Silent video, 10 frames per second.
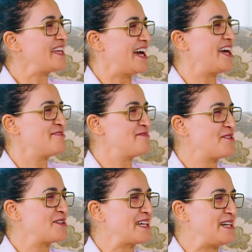If
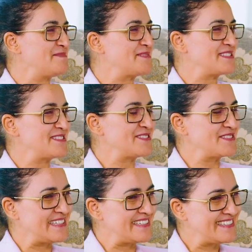more comes in the
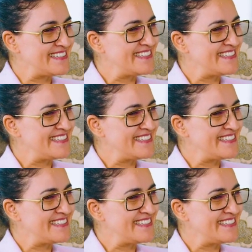way.